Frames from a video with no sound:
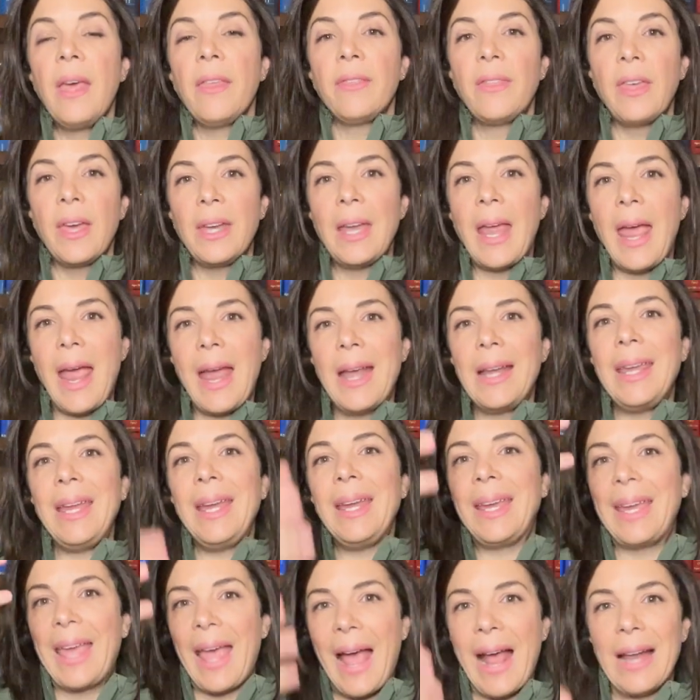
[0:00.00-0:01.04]
that
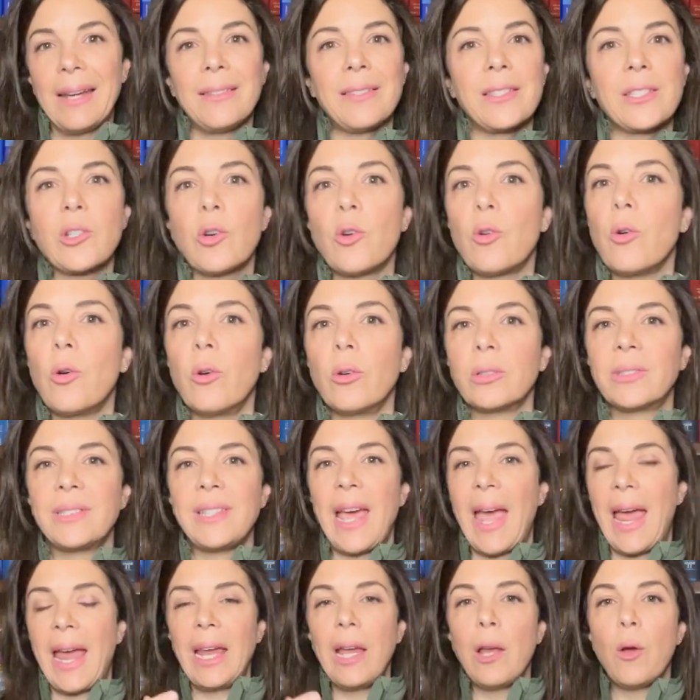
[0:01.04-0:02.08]
any canister or
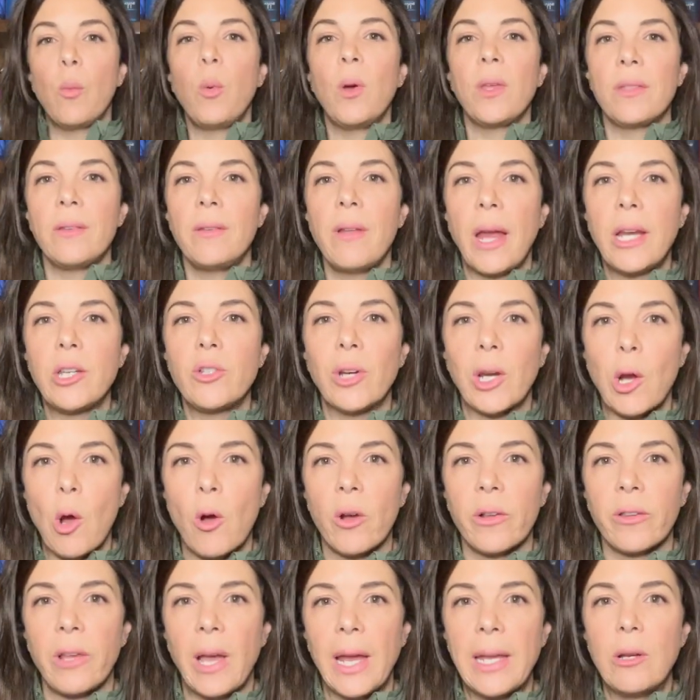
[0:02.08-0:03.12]
tank with nitric
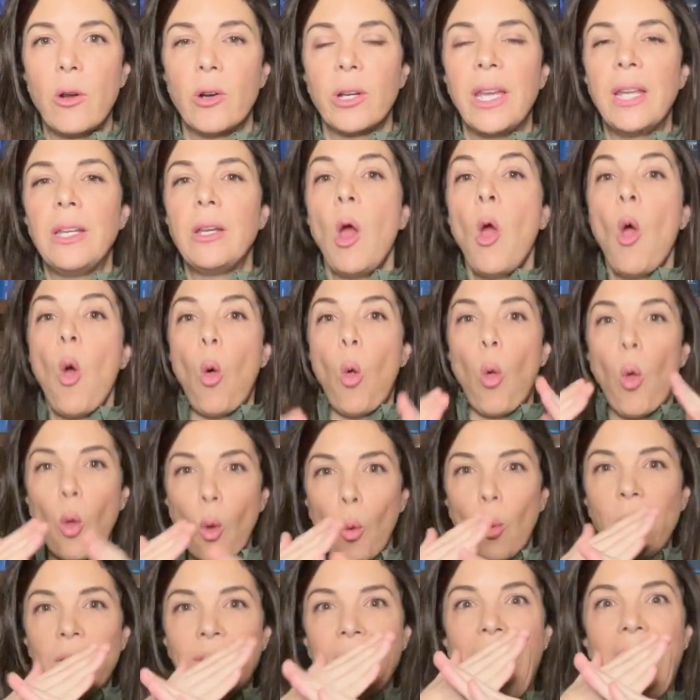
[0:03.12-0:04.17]
oxide on it
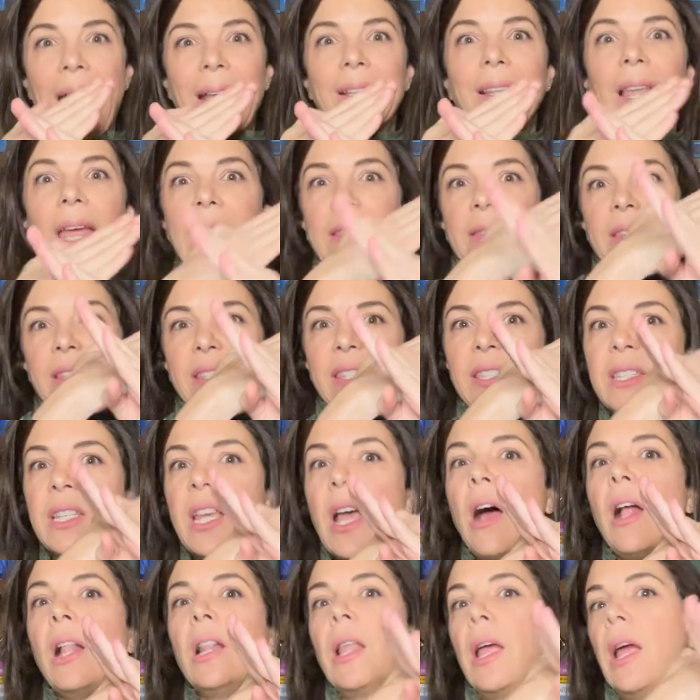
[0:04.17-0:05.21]
always had like the
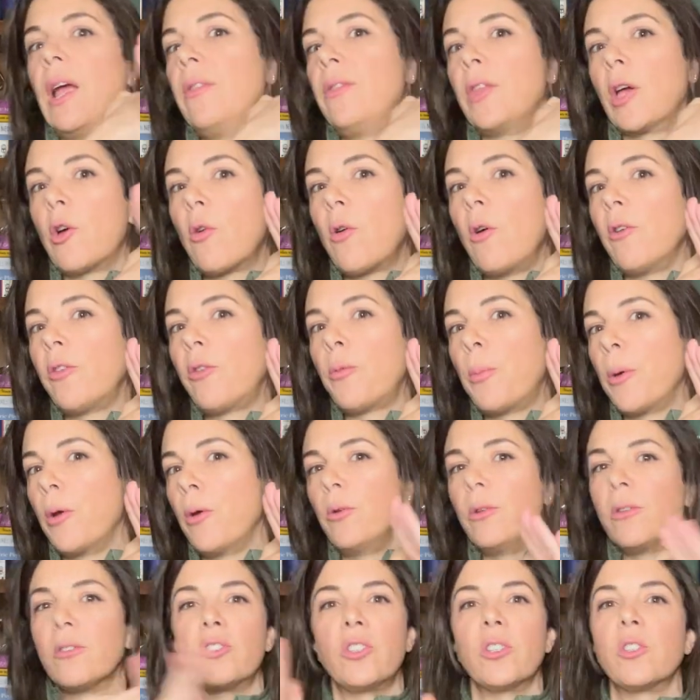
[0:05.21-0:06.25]
skull and the
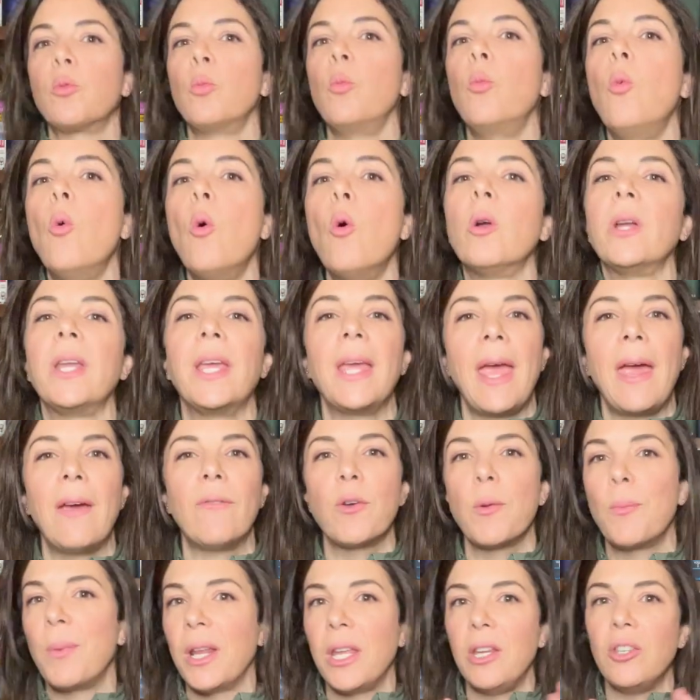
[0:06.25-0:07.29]
crossbones, just warning
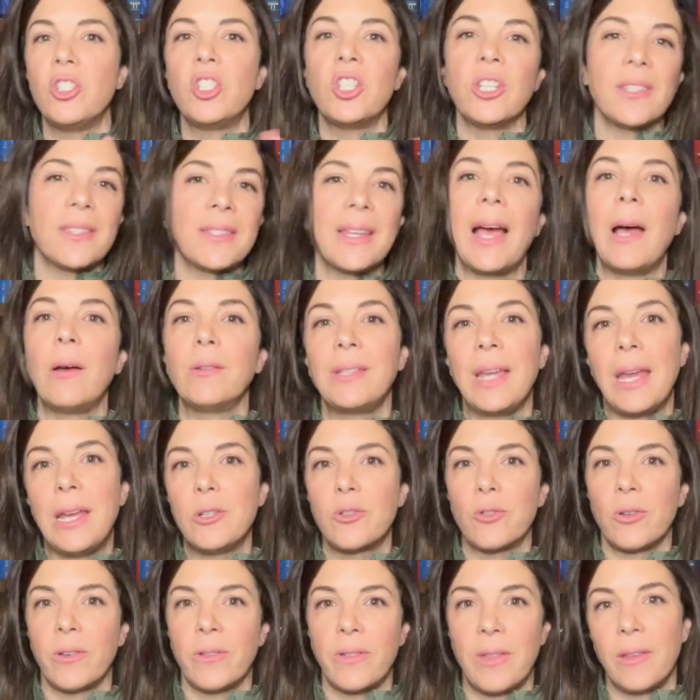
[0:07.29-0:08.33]
everybody just how
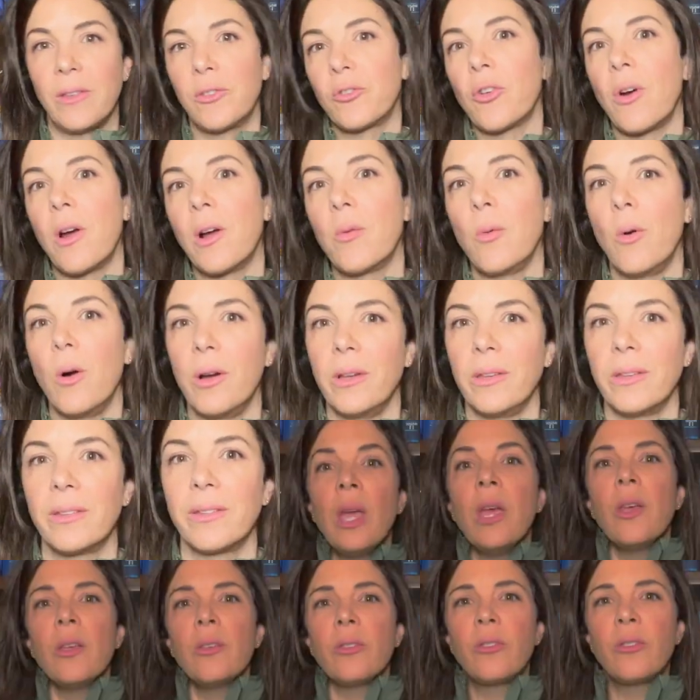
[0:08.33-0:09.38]
dangerous this drug
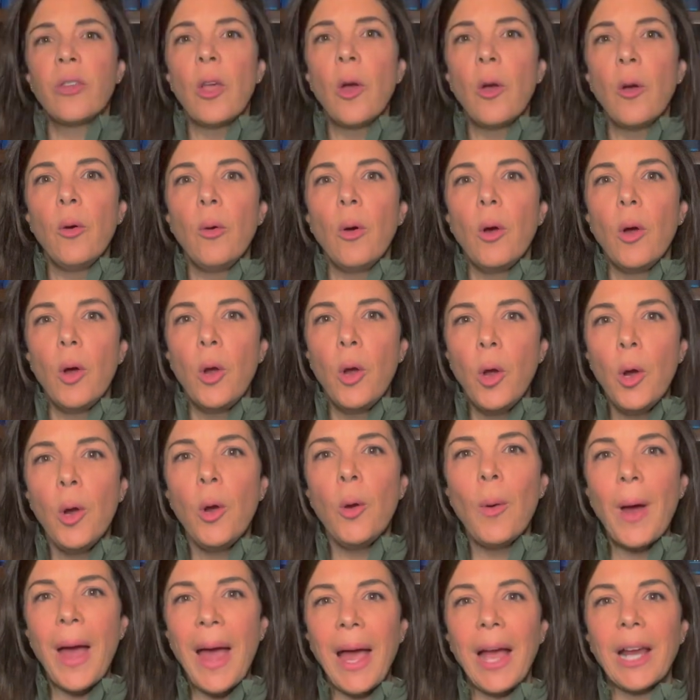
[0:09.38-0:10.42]
was. So
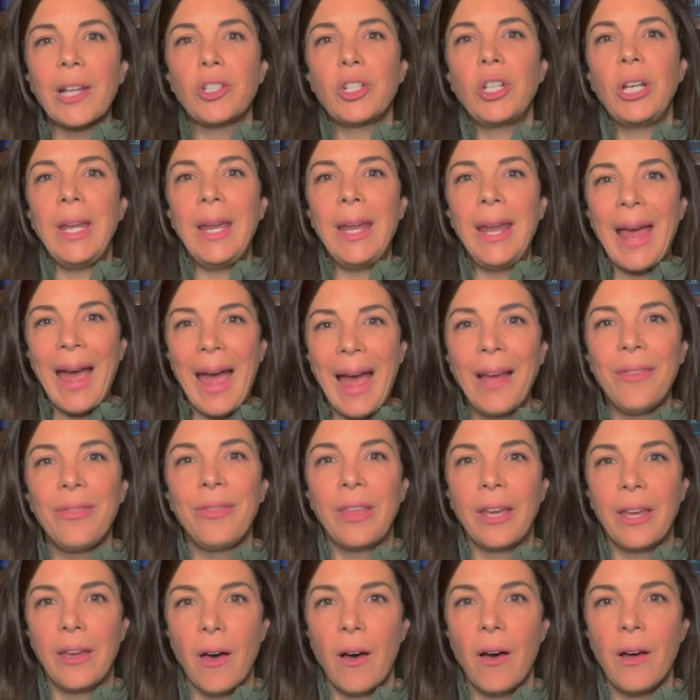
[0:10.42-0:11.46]
who actually had
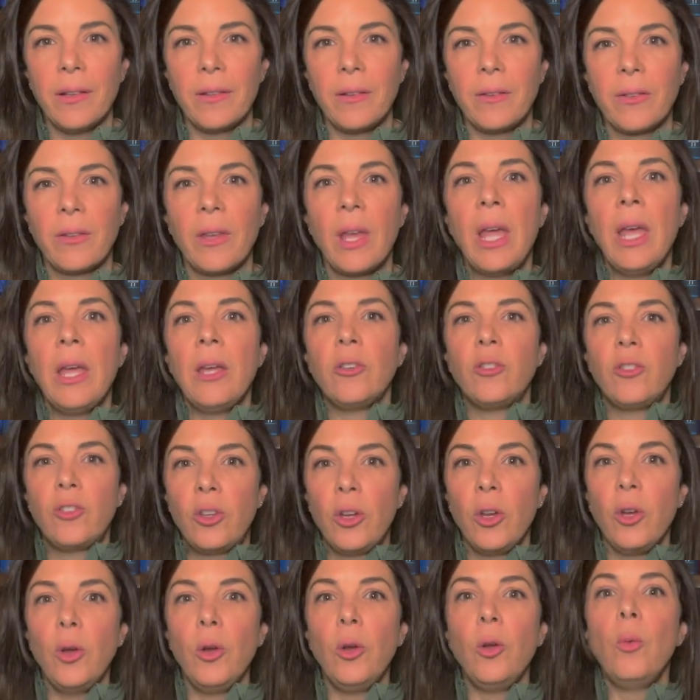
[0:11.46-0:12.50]
the guts
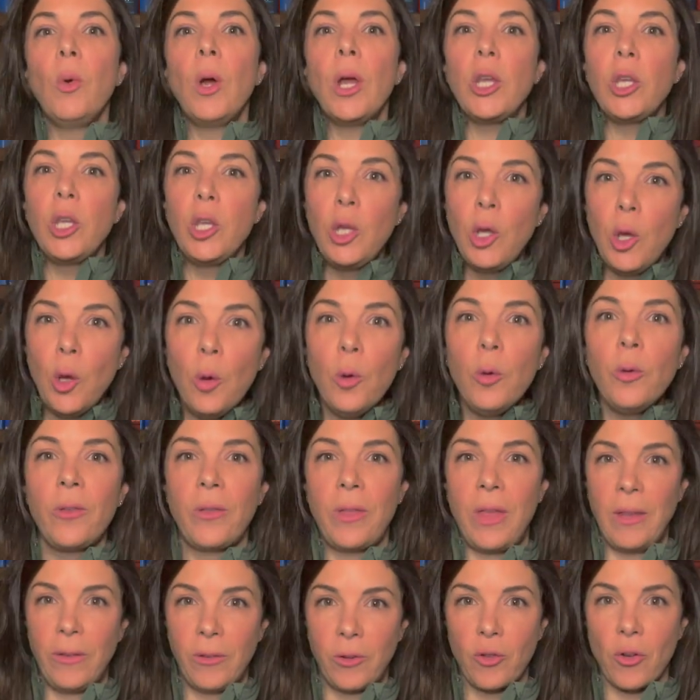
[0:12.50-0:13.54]
to
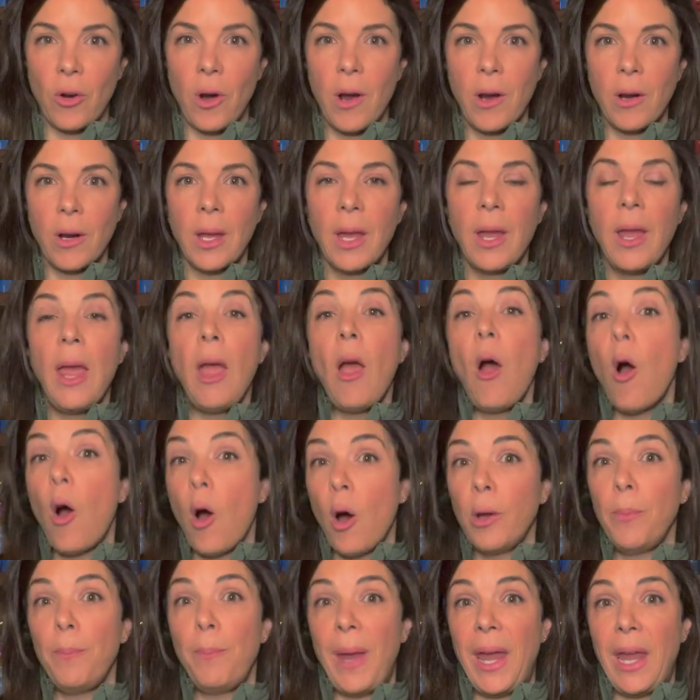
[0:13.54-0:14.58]
use this drug
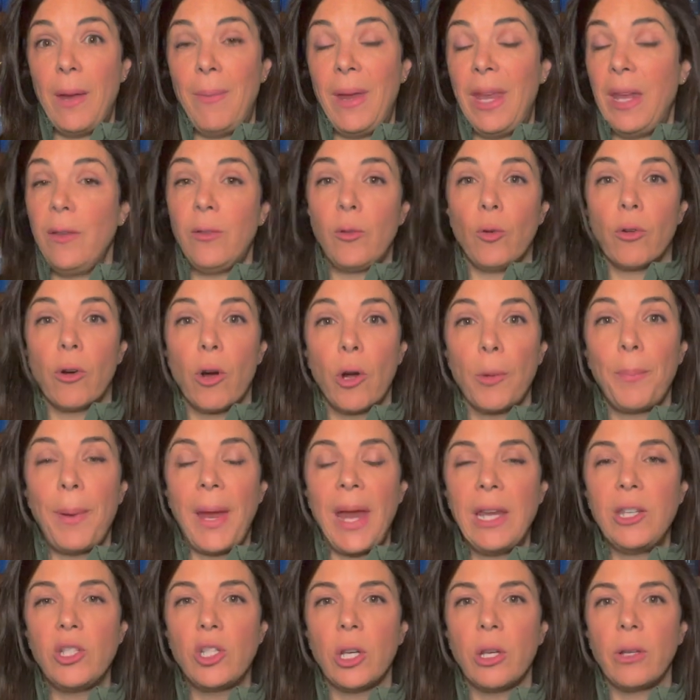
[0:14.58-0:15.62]
on babies or on
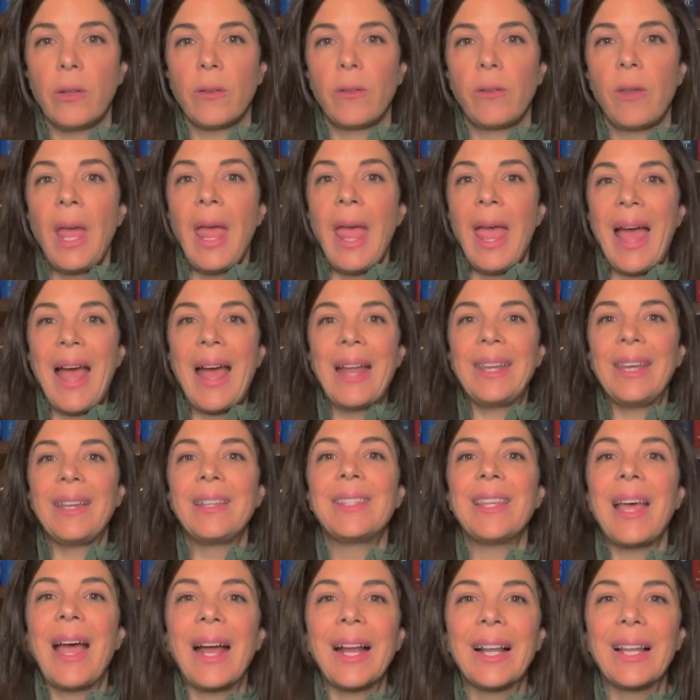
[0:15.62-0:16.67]
patients, and
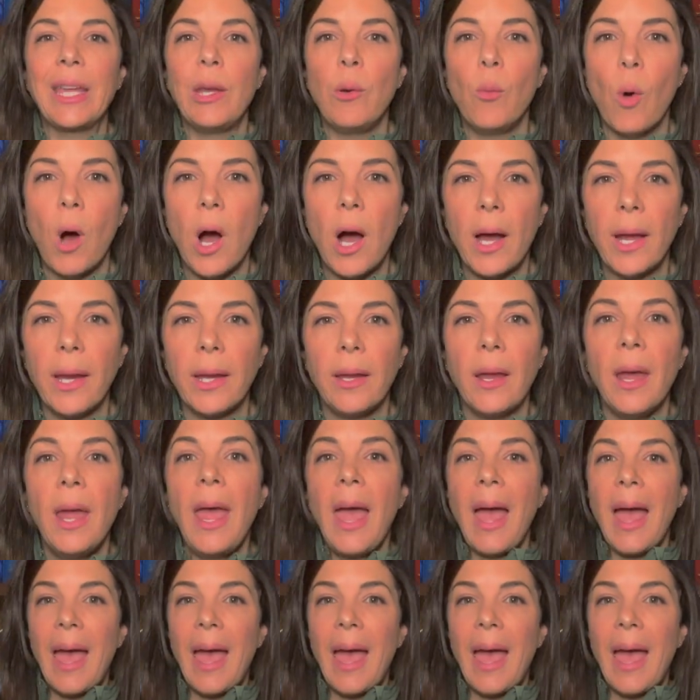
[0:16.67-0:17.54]
exactly why?